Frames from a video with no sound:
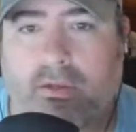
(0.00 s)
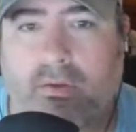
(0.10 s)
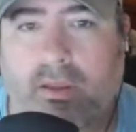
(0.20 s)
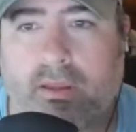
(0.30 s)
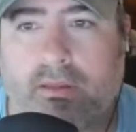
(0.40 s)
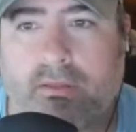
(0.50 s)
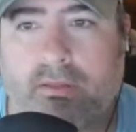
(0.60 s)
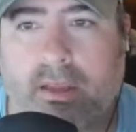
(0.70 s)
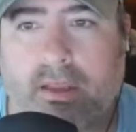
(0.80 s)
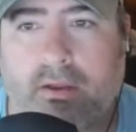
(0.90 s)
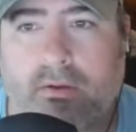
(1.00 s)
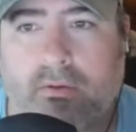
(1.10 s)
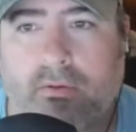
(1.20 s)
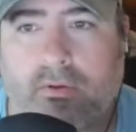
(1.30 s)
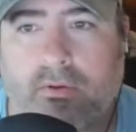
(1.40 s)
so he is
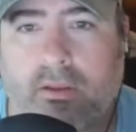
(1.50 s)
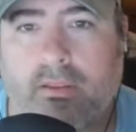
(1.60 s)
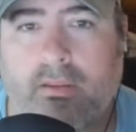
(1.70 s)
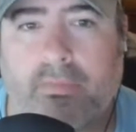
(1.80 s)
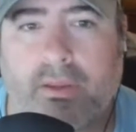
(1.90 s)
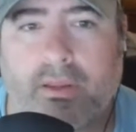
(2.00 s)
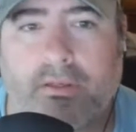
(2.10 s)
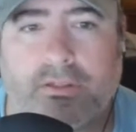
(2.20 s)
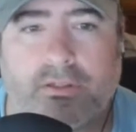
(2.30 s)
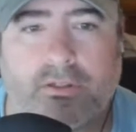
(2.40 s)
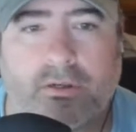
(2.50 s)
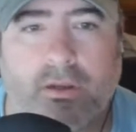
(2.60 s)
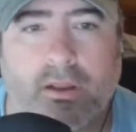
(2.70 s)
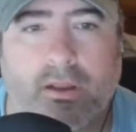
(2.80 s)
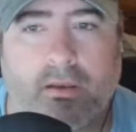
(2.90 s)
down at the beach.
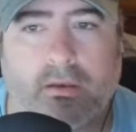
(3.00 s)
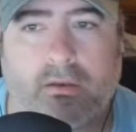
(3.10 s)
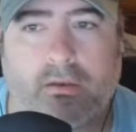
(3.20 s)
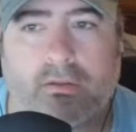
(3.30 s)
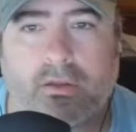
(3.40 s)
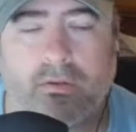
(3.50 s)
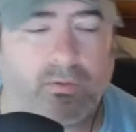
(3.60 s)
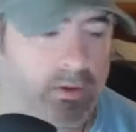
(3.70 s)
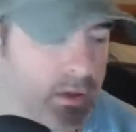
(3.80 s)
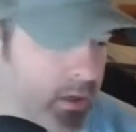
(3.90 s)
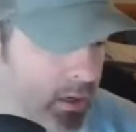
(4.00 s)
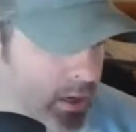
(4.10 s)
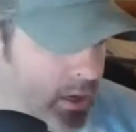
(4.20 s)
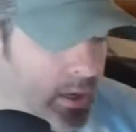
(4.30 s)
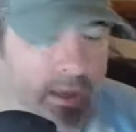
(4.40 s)
And so
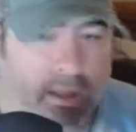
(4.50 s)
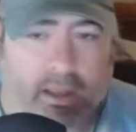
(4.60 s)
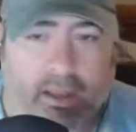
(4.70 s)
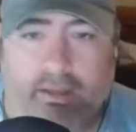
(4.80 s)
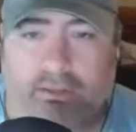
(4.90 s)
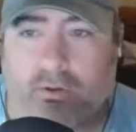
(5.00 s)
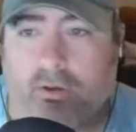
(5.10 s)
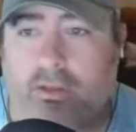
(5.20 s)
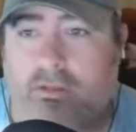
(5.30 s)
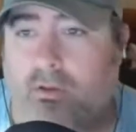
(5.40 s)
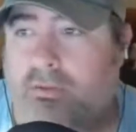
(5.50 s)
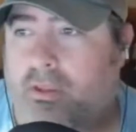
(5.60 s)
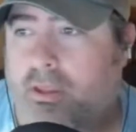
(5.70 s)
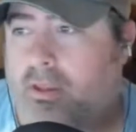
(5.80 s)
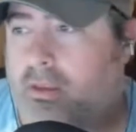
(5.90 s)
he's doing his own
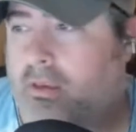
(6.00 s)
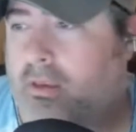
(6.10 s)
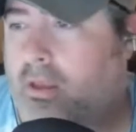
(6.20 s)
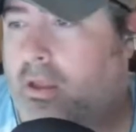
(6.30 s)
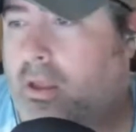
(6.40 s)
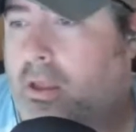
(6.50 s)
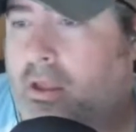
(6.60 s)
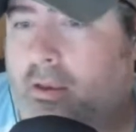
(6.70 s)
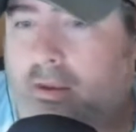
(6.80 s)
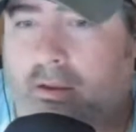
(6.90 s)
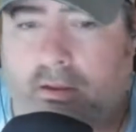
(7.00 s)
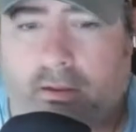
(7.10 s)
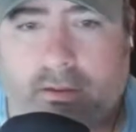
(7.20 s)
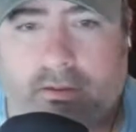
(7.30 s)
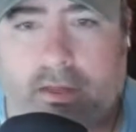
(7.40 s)
thing, and
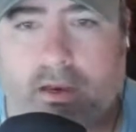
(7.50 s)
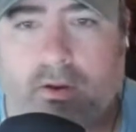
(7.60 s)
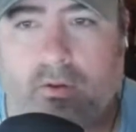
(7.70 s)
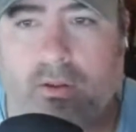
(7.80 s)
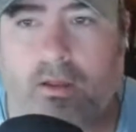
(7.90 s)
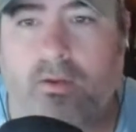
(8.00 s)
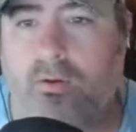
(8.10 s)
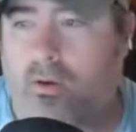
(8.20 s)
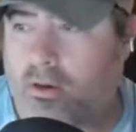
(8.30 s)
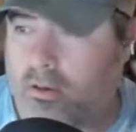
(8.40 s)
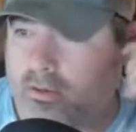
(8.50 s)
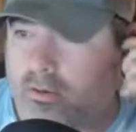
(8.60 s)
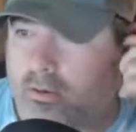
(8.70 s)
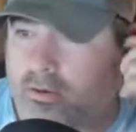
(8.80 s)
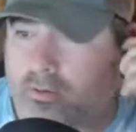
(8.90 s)
there's not a whole lot going on in
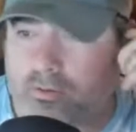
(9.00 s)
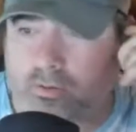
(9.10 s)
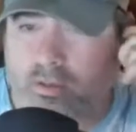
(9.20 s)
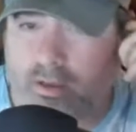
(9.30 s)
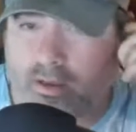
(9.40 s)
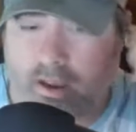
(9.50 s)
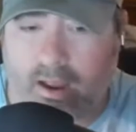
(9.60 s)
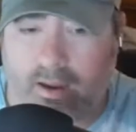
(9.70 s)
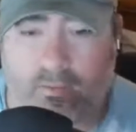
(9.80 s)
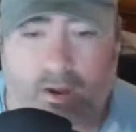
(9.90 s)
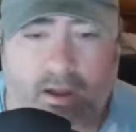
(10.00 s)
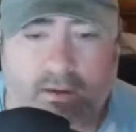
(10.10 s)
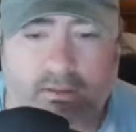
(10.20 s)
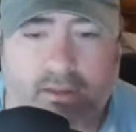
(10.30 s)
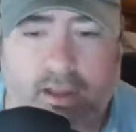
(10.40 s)
the news, and I
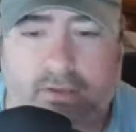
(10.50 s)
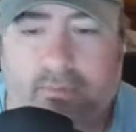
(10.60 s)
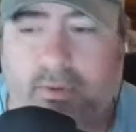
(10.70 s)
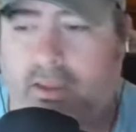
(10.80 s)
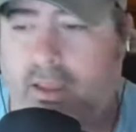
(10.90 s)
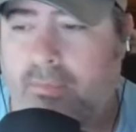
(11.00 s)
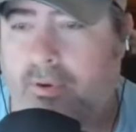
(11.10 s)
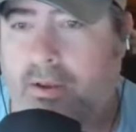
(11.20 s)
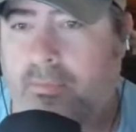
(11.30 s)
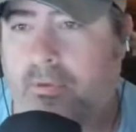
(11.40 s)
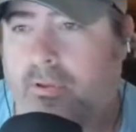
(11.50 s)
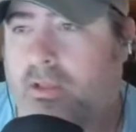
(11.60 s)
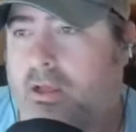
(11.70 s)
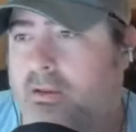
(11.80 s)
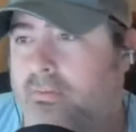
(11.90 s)
honestly haven't been keeping up with a
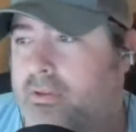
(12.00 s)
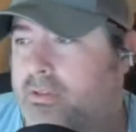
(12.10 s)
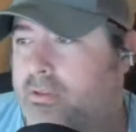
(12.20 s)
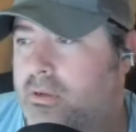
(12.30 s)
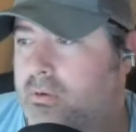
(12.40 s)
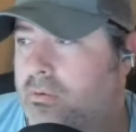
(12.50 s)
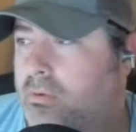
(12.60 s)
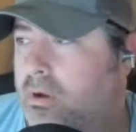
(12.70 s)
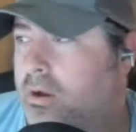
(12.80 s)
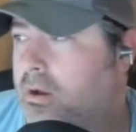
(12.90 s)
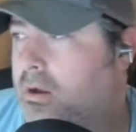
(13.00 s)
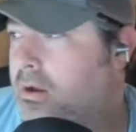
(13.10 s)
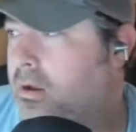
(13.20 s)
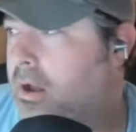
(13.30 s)
lot of it. So I